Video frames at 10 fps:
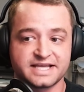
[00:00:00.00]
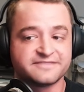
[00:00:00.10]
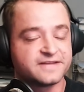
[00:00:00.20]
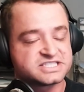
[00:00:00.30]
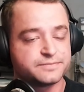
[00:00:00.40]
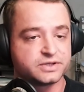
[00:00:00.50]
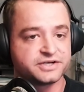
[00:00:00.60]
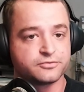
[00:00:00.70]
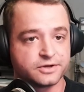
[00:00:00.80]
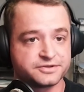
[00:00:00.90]
and the flexibility
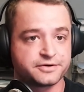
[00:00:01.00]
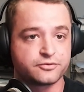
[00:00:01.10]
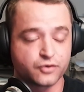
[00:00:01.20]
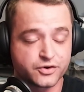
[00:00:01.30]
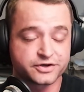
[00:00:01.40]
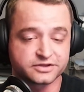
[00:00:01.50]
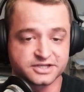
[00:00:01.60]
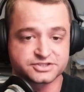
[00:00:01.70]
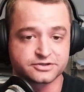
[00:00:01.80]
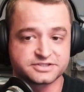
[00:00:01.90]
to grow, grow your
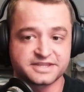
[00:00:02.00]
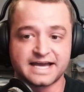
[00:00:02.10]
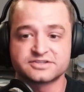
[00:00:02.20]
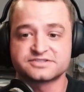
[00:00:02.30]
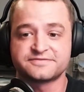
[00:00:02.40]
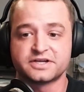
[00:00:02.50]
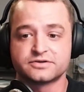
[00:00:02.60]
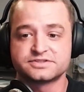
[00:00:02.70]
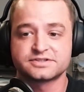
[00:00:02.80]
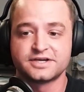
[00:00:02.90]
cluster to thousands of
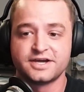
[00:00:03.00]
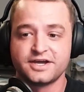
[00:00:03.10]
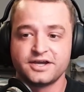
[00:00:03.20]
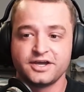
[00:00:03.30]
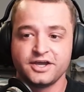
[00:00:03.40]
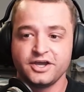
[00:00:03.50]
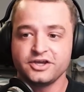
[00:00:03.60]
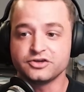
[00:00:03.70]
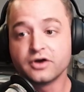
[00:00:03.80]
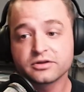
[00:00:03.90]
nodes.
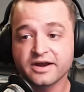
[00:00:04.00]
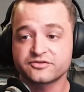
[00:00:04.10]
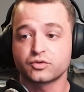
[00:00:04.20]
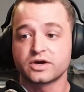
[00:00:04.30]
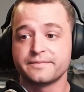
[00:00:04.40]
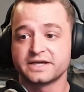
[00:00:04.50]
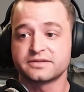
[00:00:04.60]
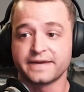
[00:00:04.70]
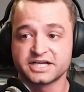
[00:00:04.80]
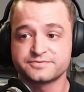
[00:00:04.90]
You no longer have to worry about the
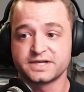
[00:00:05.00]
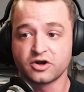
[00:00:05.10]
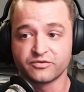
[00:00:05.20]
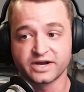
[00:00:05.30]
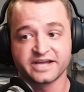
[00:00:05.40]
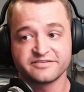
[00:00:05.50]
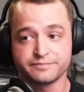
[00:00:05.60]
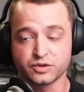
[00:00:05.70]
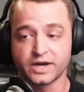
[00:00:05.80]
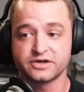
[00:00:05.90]
management overhead of
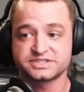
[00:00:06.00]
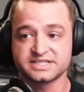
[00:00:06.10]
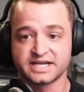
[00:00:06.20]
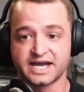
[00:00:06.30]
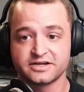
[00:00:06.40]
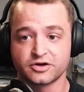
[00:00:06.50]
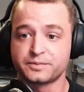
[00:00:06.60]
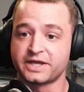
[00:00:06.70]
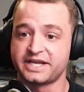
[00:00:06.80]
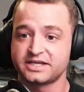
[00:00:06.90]
BYOCNI or
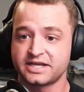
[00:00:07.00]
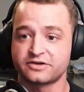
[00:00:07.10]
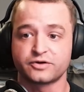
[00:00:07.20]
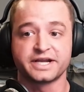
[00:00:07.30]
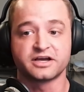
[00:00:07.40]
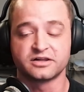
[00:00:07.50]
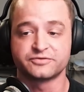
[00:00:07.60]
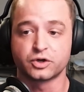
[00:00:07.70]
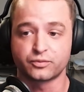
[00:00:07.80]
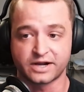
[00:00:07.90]
planning and creating all of
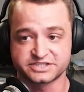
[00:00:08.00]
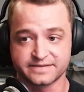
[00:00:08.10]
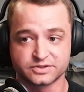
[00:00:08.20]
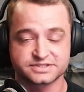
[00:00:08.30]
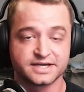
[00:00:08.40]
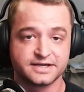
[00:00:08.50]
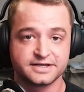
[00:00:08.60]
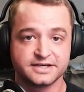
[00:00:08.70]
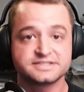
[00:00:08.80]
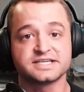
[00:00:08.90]
your own route tables.
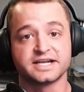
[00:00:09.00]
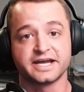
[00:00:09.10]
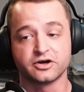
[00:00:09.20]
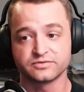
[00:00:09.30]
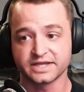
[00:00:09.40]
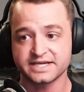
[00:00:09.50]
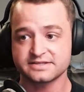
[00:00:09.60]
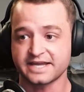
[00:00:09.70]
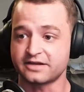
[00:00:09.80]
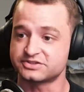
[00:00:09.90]
CNI overlay
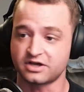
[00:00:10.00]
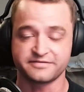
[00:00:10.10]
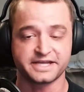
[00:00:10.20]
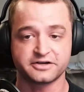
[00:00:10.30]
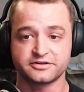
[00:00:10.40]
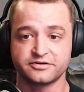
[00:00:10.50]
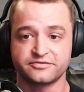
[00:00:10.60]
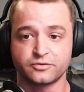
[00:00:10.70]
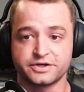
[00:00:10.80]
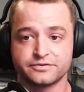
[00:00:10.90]
handles all that under the hood
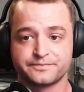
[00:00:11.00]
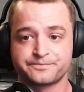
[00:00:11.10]
for you.